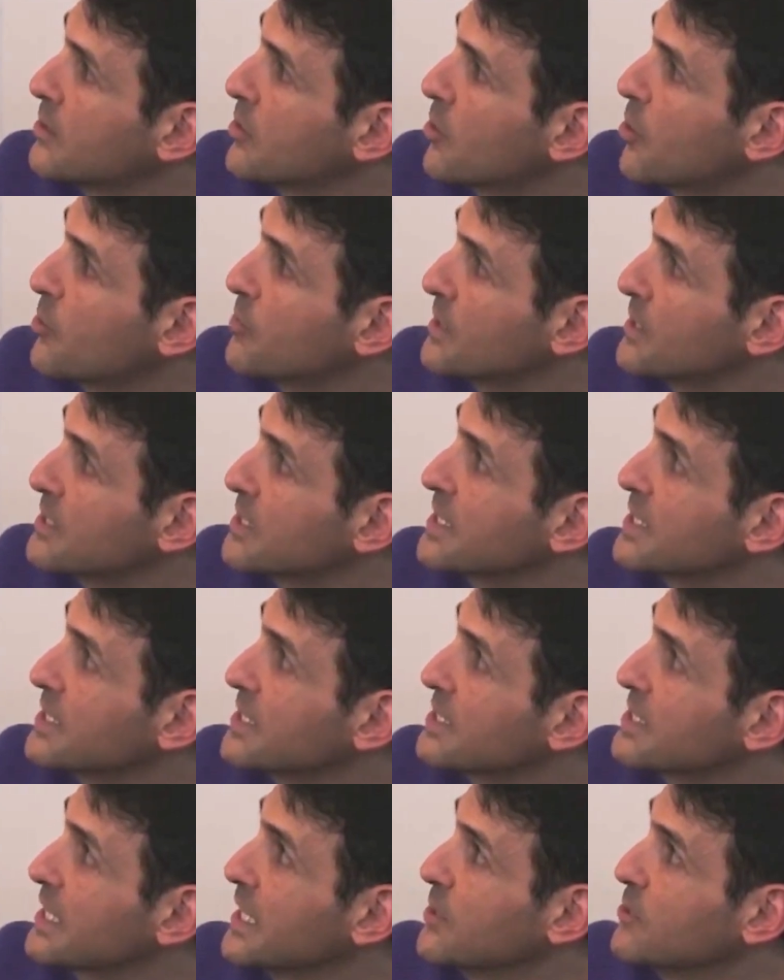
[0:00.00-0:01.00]
obviously
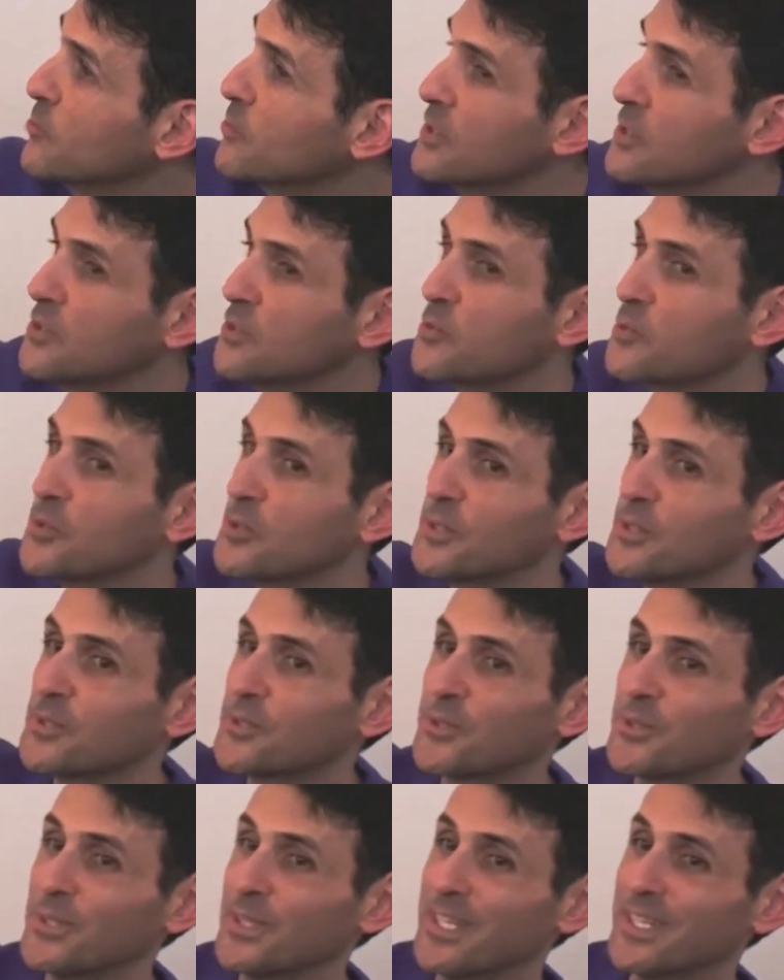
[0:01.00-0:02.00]
the sandwich, which
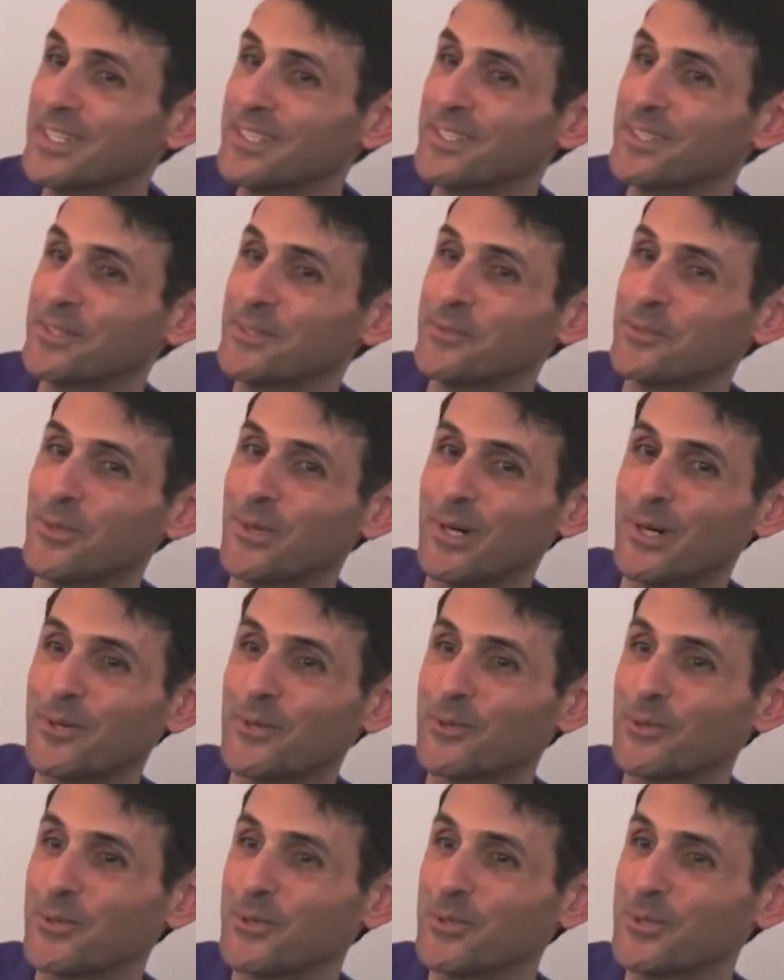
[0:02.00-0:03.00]
is connected to
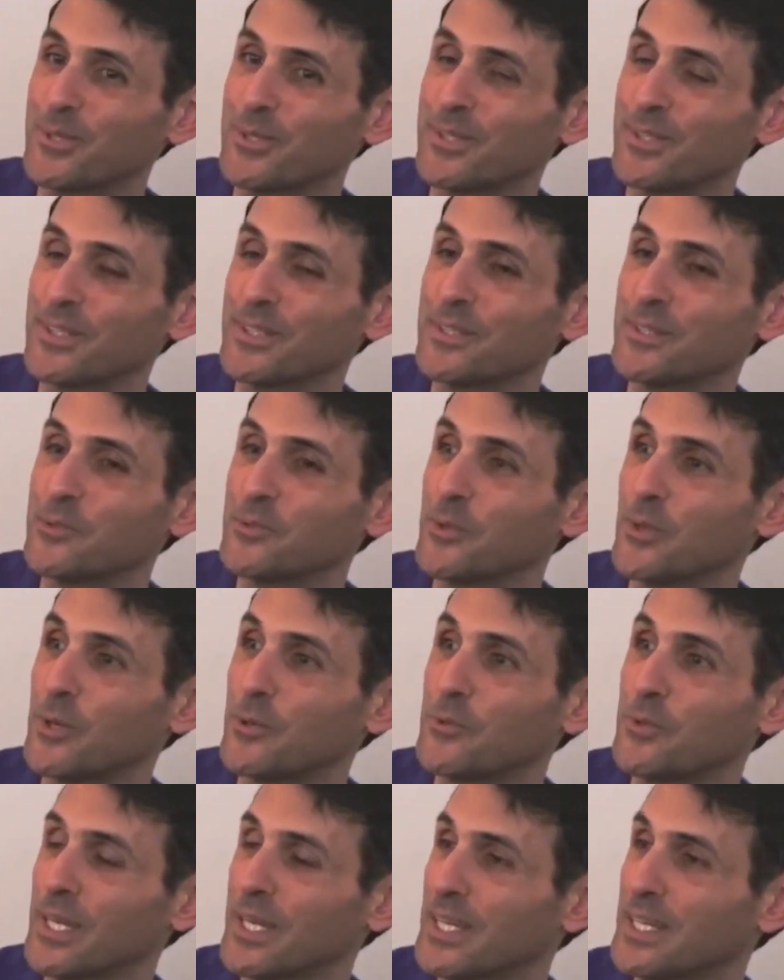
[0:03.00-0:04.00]
our
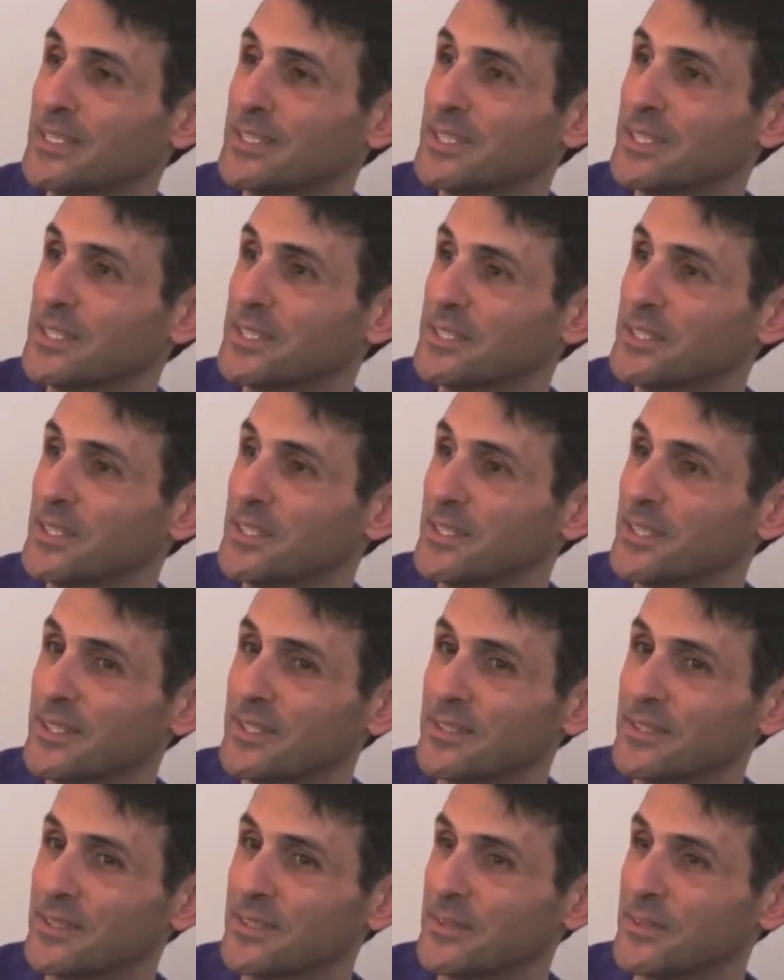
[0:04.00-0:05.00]
realization
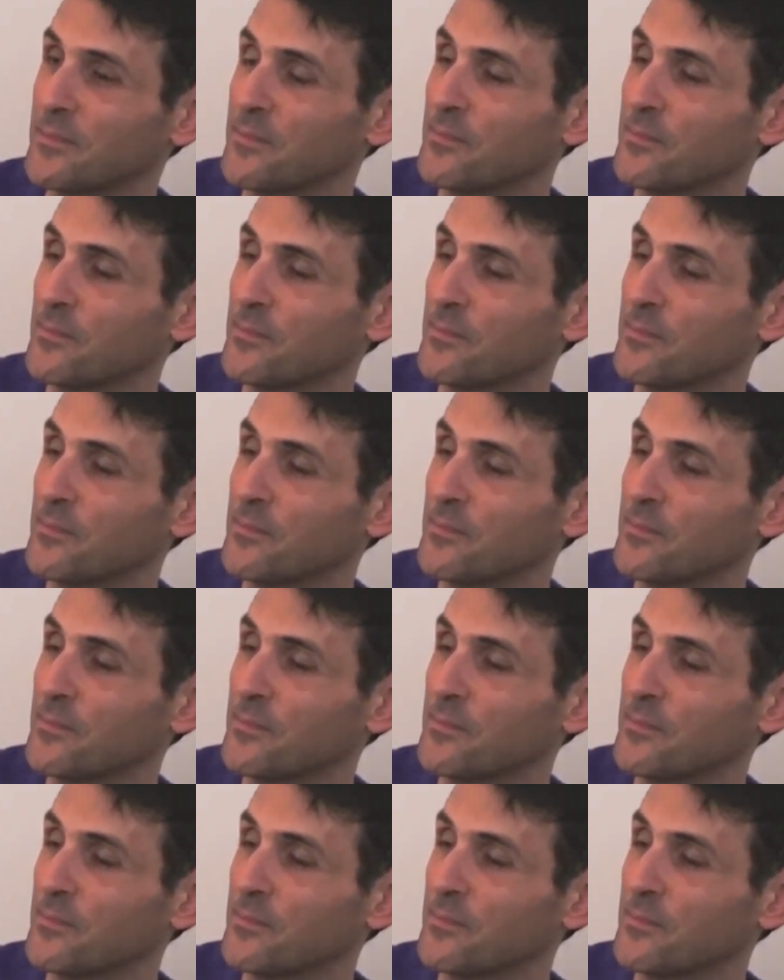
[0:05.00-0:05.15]
that